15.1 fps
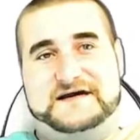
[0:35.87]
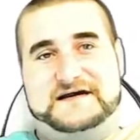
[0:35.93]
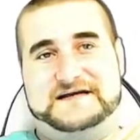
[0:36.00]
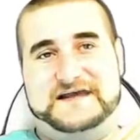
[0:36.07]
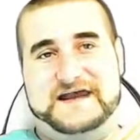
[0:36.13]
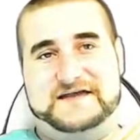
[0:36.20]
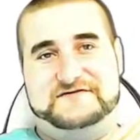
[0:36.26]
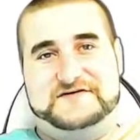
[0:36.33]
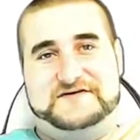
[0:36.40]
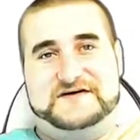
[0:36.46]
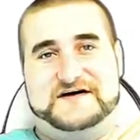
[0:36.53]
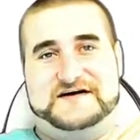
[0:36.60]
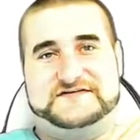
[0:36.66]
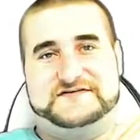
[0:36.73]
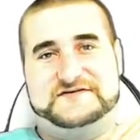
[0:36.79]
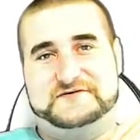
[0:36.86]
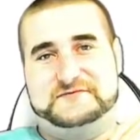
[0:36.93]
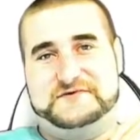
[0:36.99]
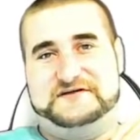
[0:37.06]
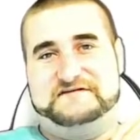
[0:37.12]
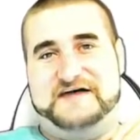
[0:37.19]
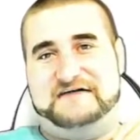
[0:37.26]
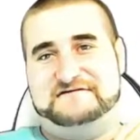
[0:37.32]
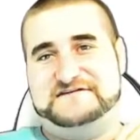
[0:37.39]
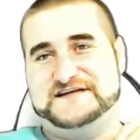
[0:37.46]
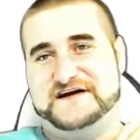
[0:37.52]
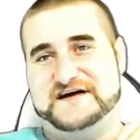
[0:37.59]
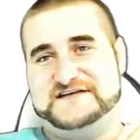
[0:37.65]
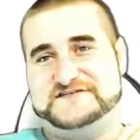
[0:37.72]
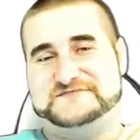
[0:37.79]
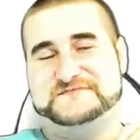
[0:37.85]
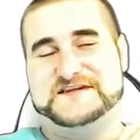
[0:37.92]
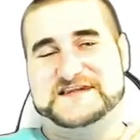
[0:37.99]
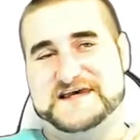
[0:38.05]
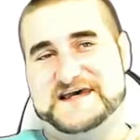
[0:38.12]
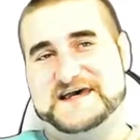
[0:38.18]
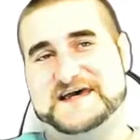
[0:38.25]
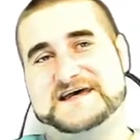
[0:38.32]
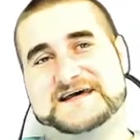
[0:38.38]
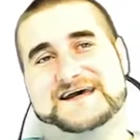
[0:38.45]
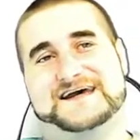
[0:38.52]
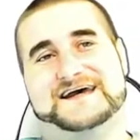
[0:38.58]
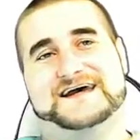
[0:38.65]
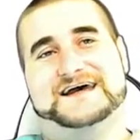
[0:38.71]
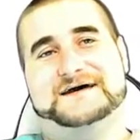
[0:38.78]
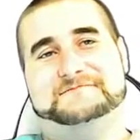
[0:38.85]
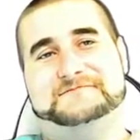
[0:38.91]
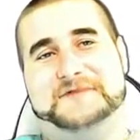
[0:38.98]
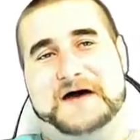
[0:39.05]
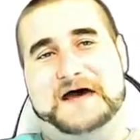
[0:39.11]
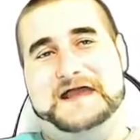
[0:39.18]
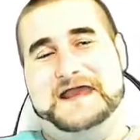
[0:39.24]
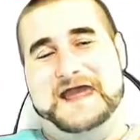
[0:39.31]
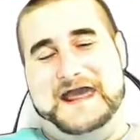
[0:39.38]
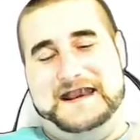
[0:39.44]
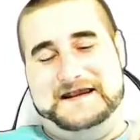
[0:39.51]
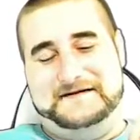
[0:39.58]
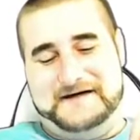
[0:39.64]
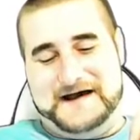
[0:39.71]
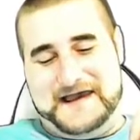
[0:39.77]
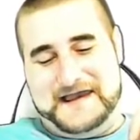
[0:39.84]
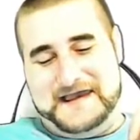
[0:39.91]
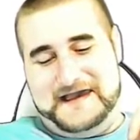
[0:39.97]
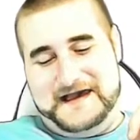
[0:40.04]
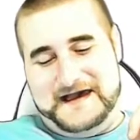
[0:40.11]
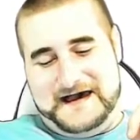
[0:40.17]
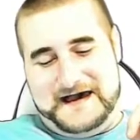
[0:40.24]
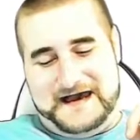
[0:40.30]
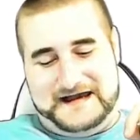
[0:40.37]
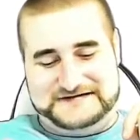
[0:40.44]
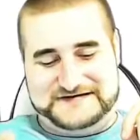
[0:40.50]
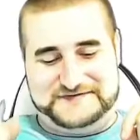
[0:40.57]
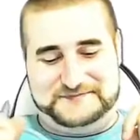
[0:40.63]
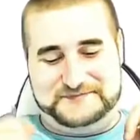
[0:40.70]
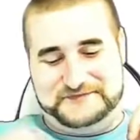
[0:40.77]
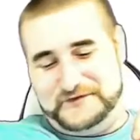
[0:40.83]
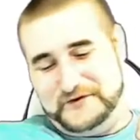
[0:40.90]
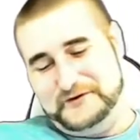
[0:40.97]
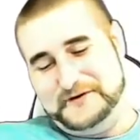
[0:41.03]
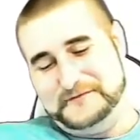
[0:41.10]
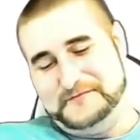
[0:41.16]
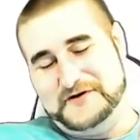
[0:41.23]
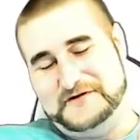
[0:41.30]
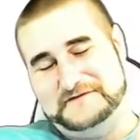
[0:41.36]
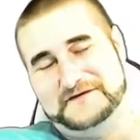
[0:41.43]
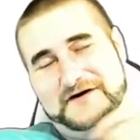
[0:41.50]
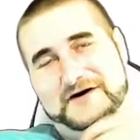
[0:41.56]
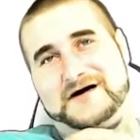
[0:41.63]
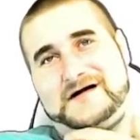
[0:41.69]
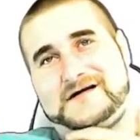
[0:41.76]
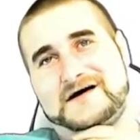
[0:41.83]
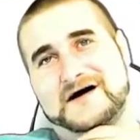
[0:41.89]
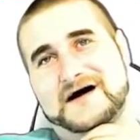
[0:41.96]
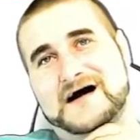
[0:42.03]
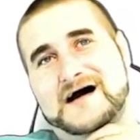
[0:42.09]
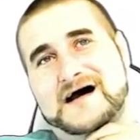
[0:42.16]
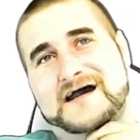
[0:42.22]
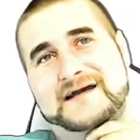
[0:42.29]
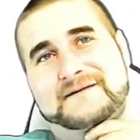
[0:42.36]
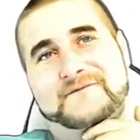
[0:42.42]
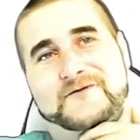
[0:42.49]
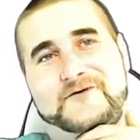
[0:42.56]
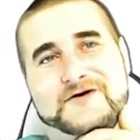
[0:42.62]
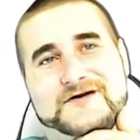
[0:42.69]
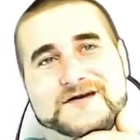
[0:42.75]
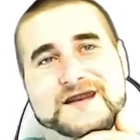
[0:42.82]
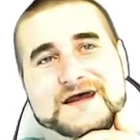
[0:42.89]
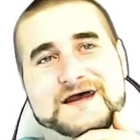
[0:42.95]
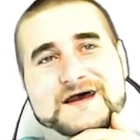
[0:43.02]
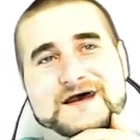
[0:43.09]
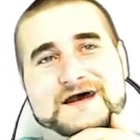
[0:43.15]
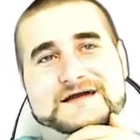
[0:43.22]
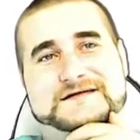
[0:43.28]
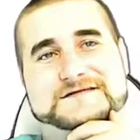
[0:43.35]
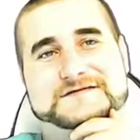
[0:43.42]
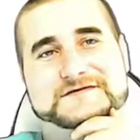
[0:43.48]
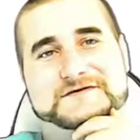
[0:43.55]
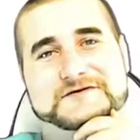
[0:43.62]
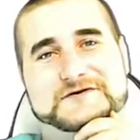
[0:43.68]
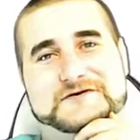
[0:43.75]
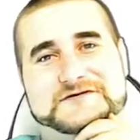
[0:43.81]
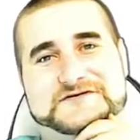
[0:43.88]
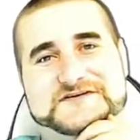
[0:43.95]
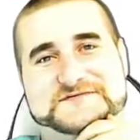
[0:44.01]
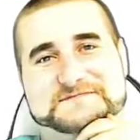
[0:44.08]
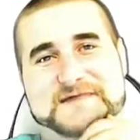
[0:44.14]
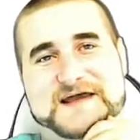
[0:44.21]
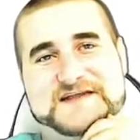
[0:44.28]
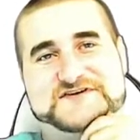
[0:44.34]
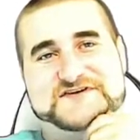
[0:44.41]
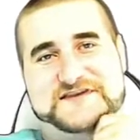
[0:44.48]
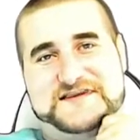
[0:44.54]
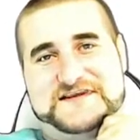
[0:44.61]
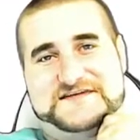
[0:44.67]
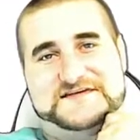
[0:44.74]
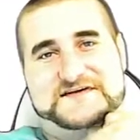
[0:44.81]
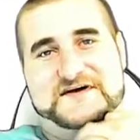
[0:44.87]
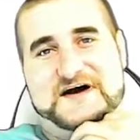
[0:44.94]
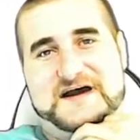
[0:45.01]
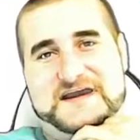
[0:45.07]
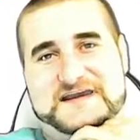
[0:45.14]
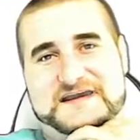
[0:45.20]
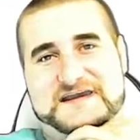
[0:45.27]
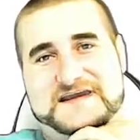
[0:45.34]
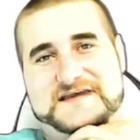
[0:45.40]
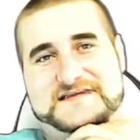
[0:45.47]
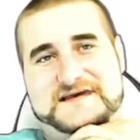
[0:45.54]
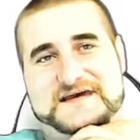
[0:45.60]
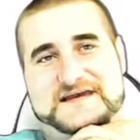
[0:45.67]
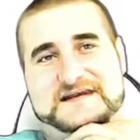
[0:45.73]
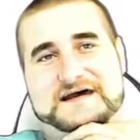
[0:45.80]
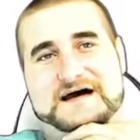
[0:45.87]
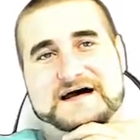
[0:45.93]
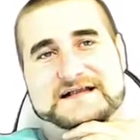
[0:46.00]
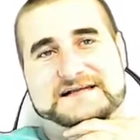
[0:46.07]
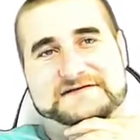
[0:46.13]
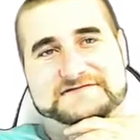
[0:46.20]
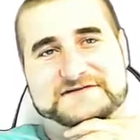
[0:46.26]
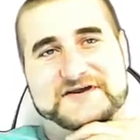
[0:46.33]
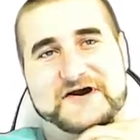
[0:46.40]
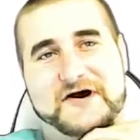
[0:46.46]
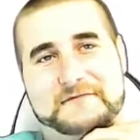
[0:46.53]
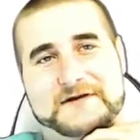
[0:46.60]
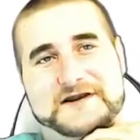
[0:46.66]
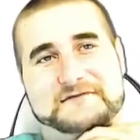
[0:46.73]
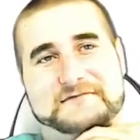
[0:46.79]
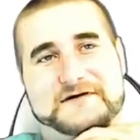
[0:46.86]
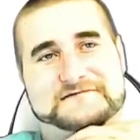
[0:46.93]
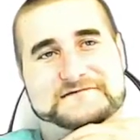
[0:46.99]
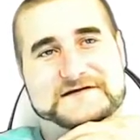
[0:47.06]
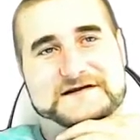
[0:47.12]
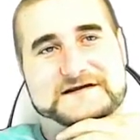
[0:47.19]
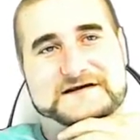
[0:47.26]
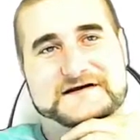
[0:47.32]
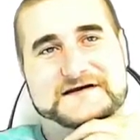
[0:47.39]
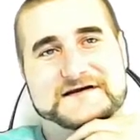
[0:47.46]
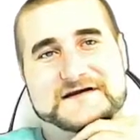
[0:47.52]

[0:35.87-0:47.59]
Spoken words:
gave you a nice little bit of advertisement there. But anyway, just before we move on, I want to just mention this guy here that left a comment on my video.